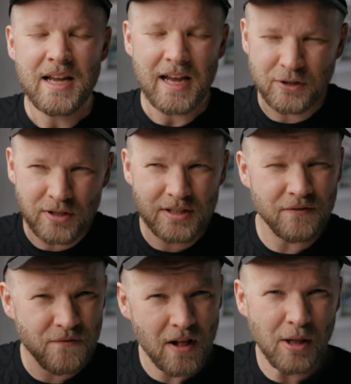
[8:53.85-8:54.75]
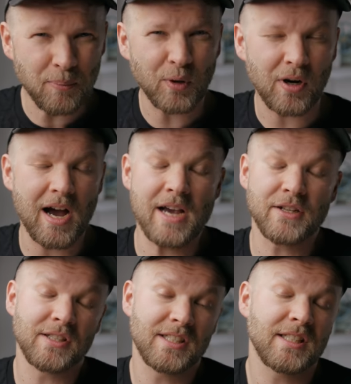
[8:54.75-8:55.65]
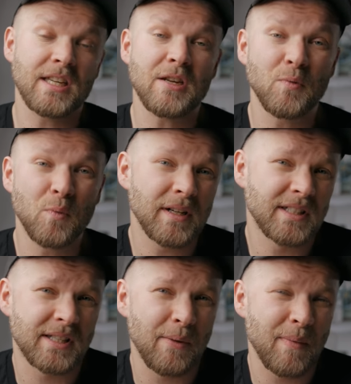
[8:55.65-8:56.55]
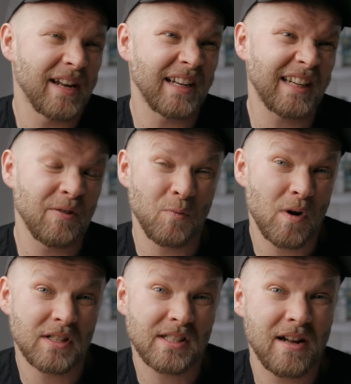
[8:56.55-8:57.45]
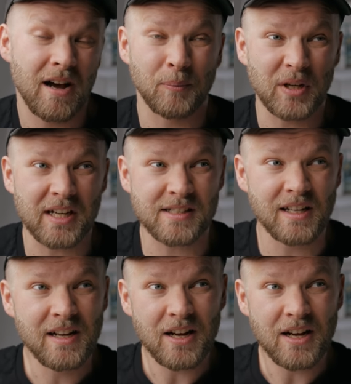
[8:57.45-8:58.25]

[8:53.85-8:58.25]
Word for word: and to develop your eye to see what's cinematic and what's not because